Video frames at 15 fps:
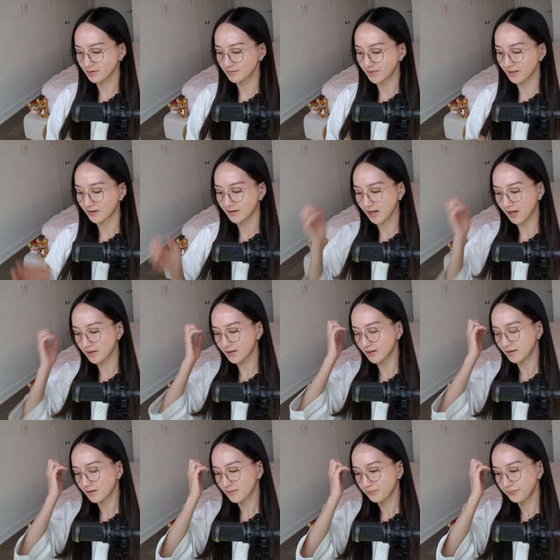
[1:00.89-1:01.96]
my yard, I think.
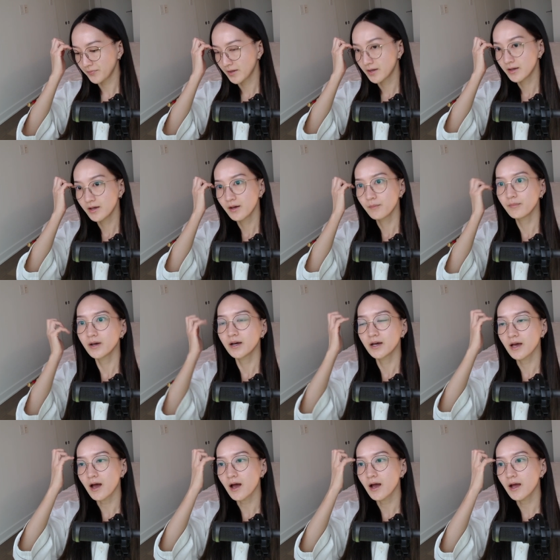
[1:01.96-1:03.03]
But
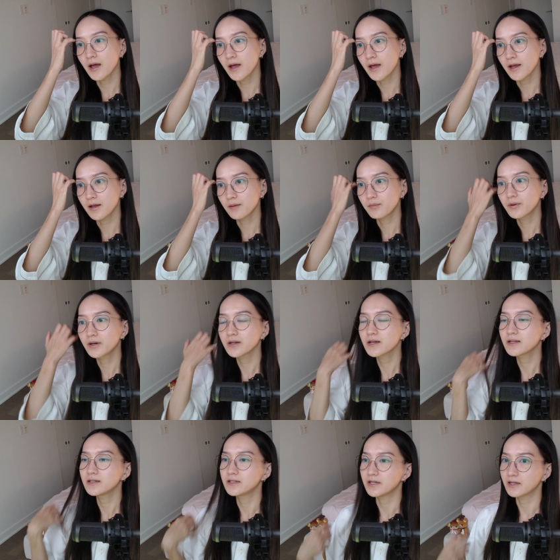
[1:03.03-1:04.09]
I put a
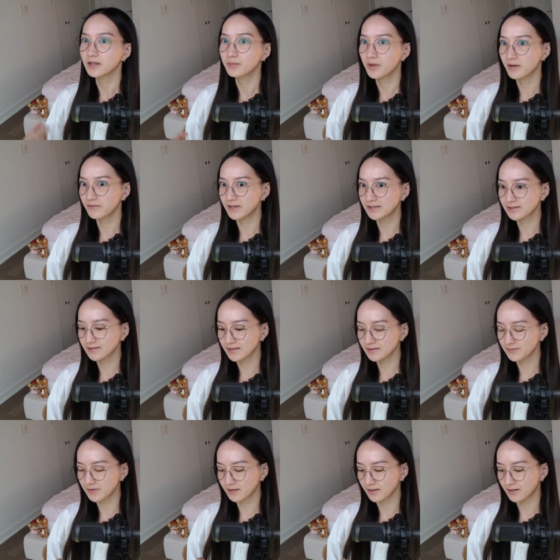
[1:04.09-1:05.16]
Jigglypuff incense
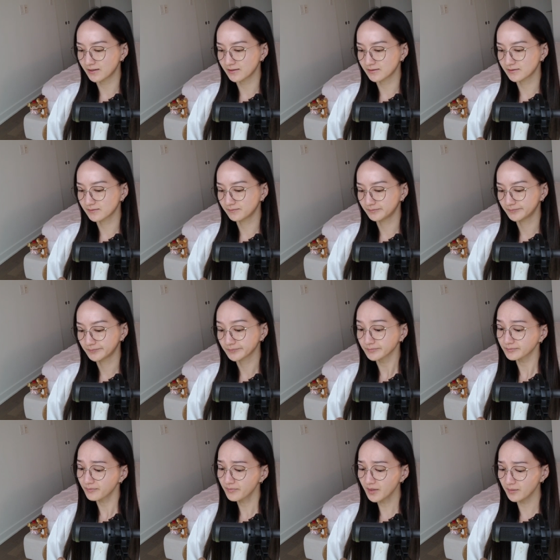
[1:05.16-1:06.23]
because
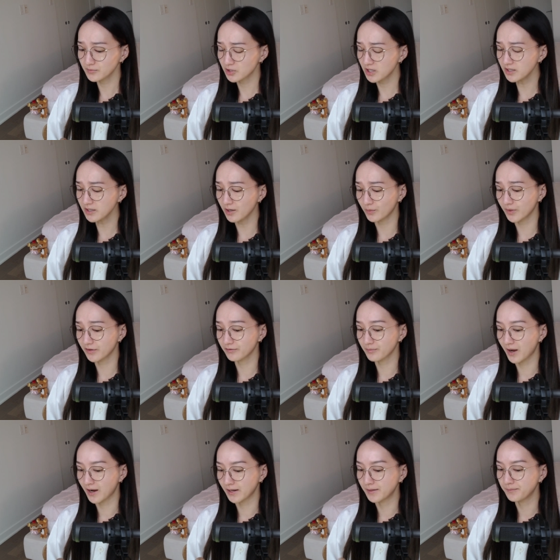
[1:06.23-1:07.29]
trying to get rid of
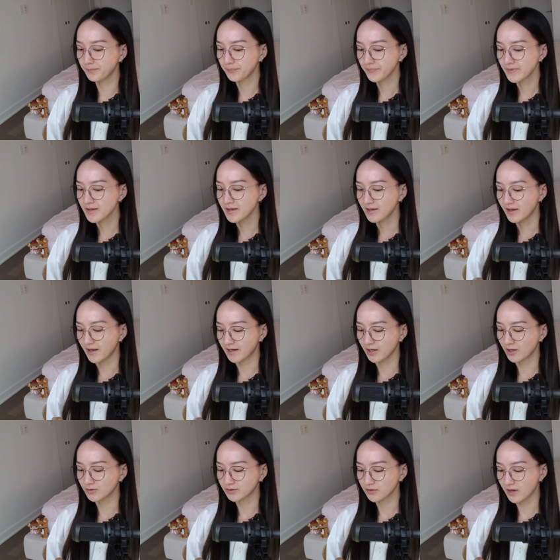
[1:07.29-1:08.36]
mine, and I
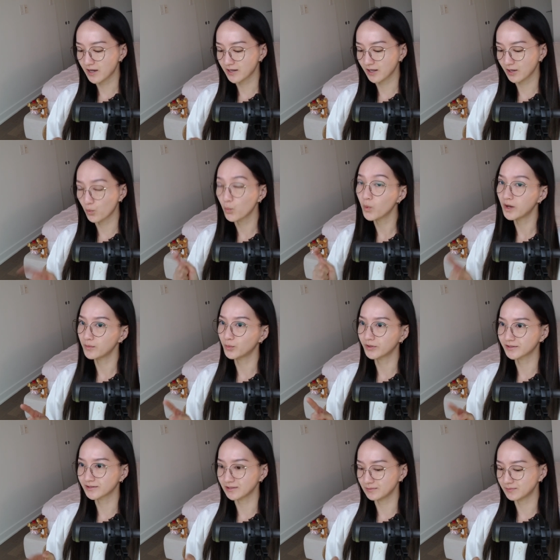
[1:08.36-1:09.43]
also had like one more
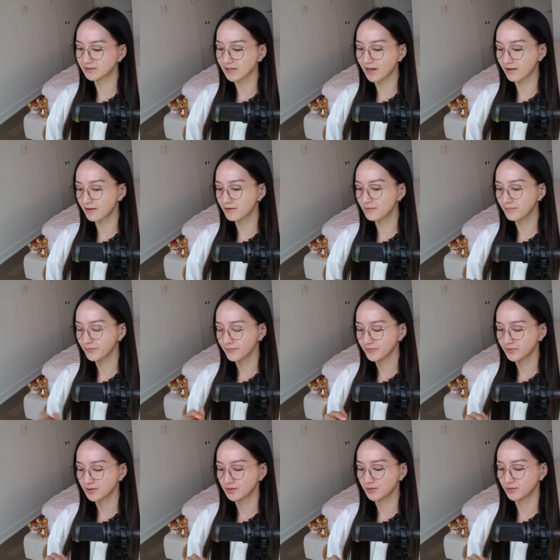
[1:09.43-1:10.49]
sleep style
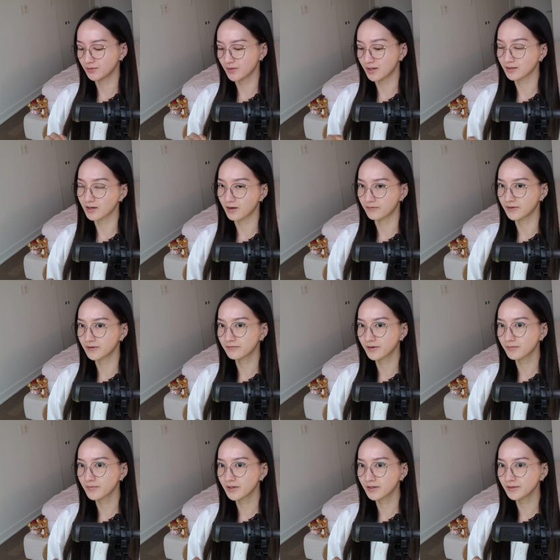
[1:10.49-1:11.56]
to uncover
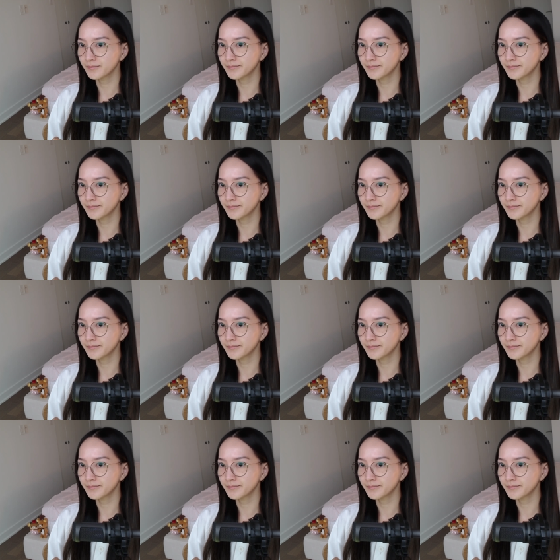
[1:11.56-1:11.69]
from her,